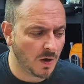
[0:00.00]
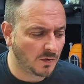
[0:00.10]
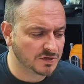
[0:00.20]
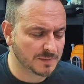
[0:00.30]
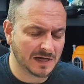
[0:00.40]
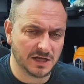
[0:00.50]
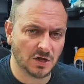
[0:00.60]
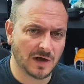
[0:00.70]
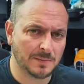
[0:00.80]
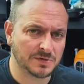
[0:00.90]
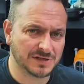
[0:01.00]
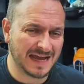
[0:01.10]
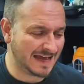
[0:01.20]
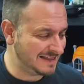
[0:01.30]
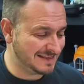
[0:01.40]
ultimately you're able to
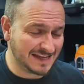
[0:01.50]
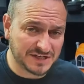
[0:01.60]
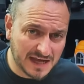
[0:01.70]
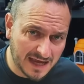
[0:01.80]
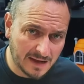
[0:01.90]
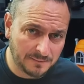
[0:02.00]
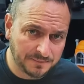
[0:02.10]
get this kit,